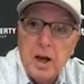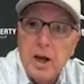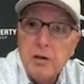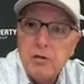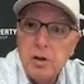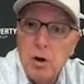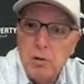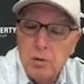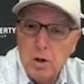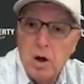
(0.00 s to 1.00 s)
Ashley,
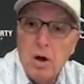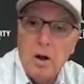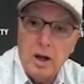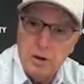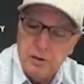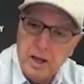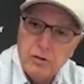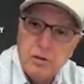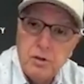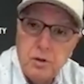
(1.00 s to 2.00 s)
overall, how's
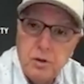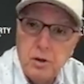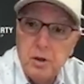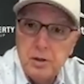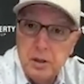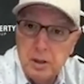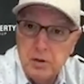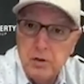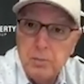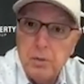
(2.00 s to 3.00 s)
Ashley doing on getting
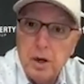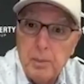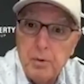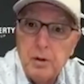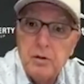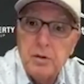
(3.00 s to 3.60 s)
you properties